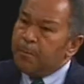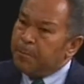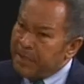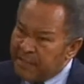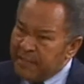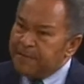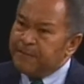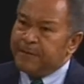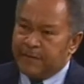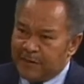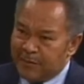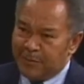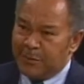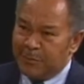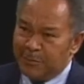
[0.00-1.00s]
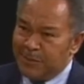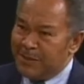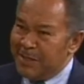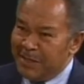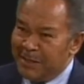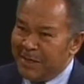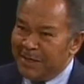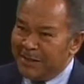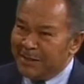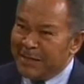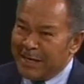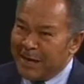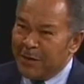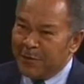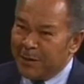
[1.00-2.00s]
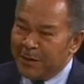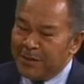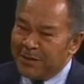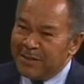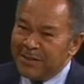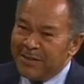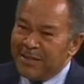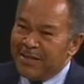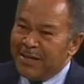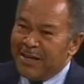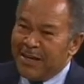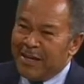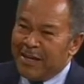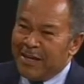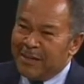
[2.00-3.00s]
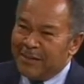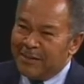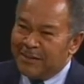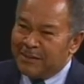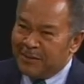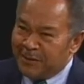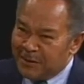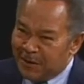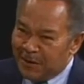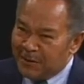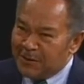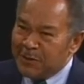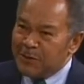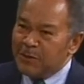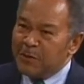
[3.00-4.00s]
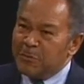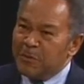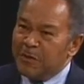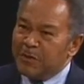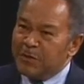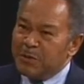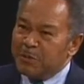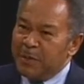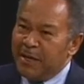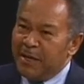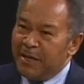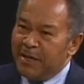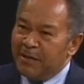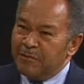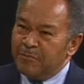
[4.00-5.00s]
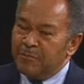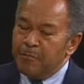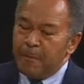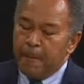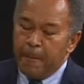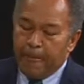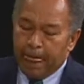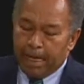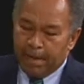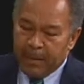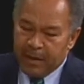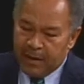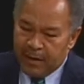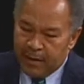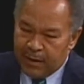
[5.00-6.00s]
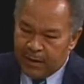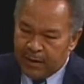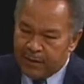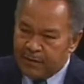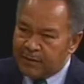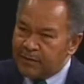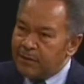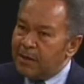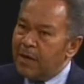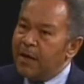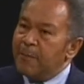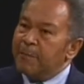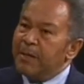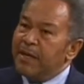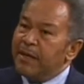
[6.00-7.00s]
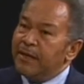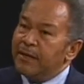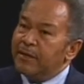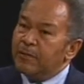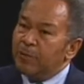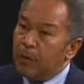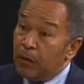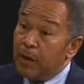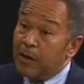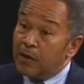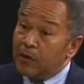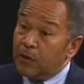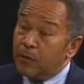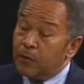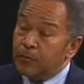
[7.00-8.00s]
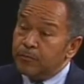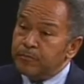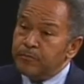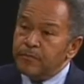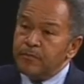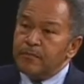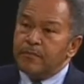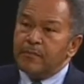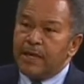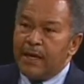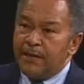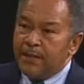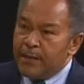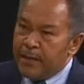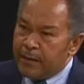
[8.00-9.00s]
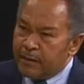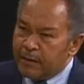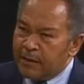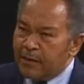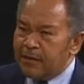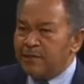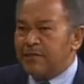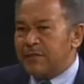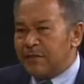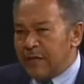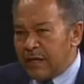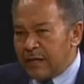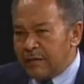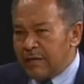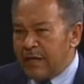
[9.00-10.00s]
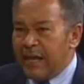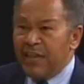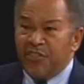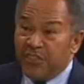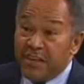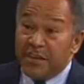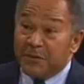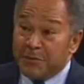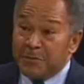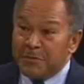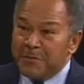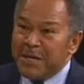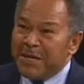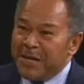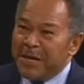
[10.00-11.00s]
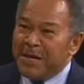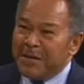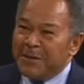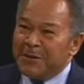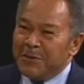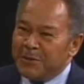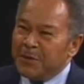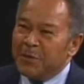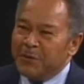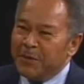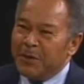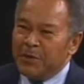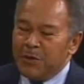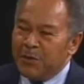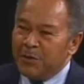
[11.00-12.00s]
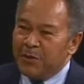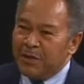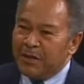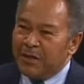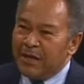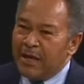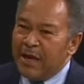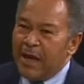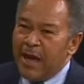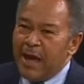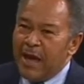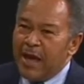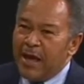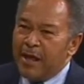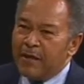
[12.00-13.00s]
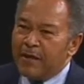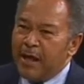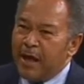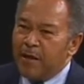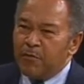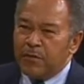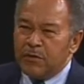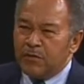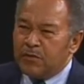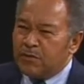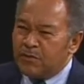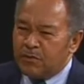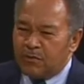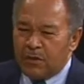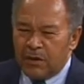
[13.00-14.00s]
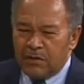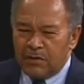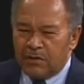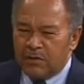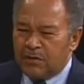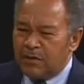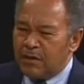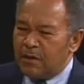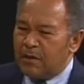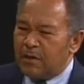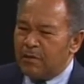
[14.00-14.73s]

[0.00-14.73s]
belief systems that I encountered, the Catholicism of Spain, the Islam in Morocco, and then kind of atheism in the Soviet Union. And I was just